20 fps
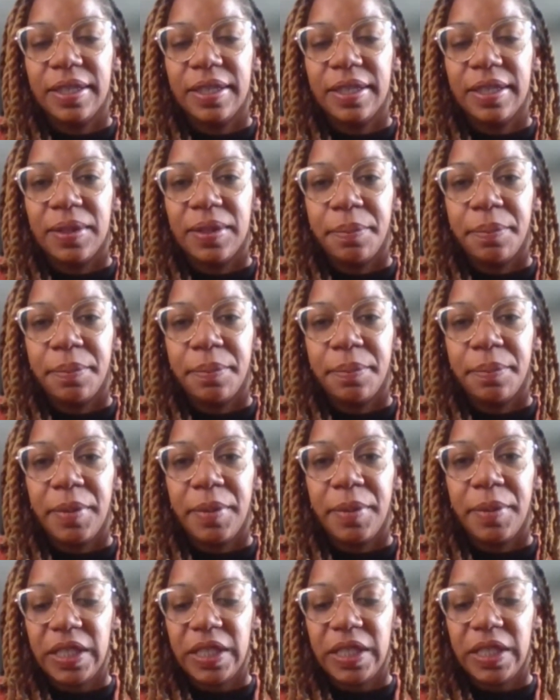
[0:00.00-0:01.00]
Maybe
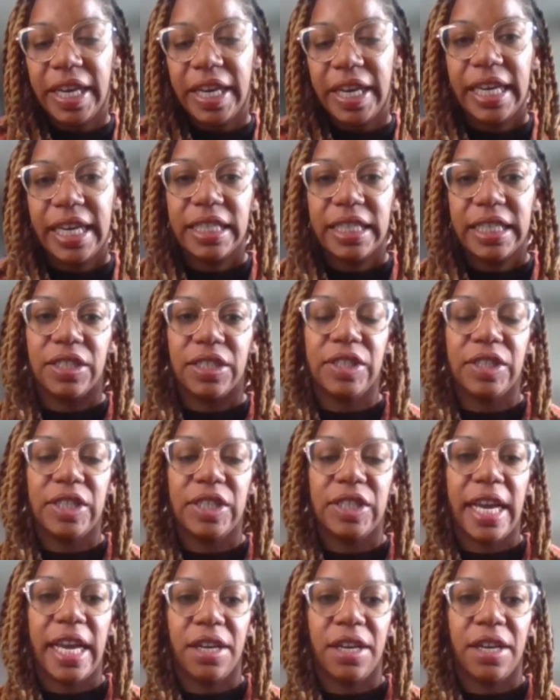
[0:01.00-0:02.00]
your hands are
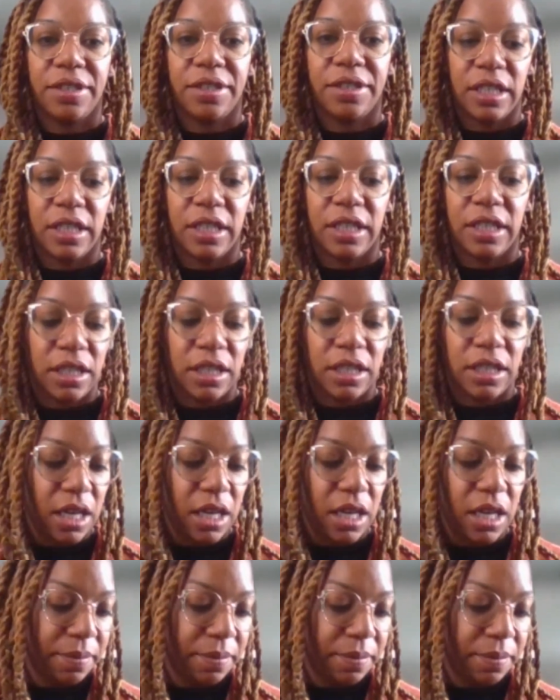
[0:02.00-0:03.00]
down,
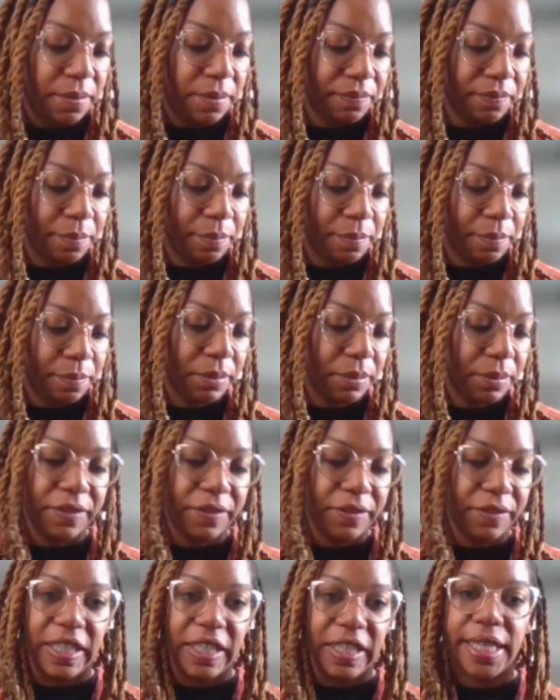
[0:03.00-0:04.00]
palms
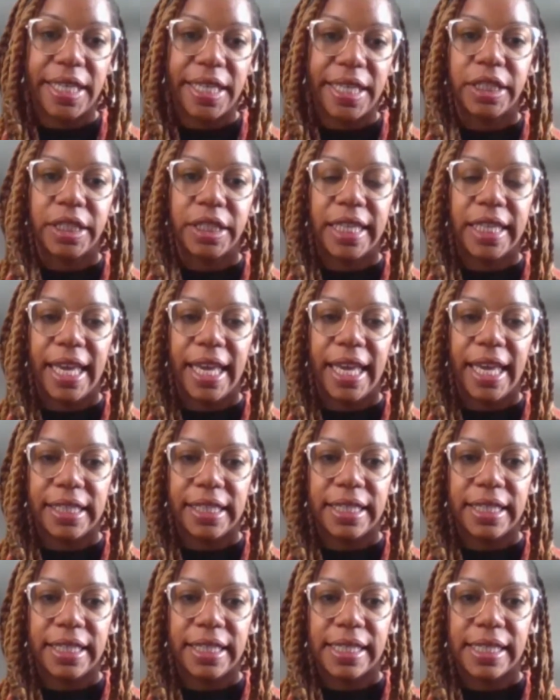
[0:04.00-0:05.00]
facing your
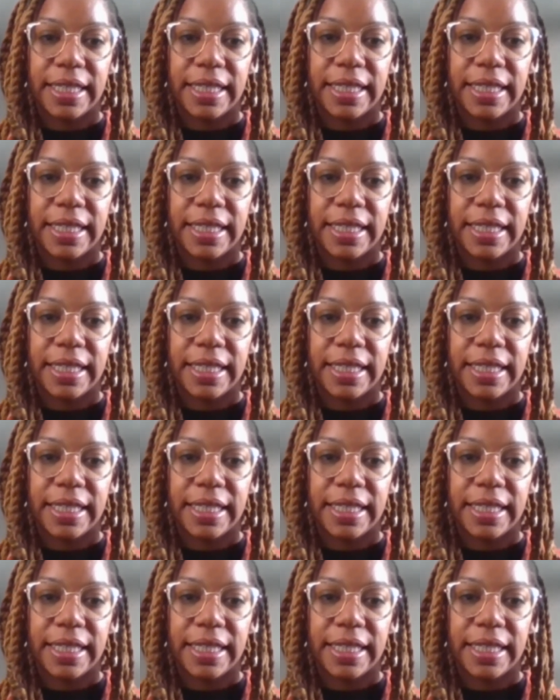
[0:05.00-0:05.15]
legs.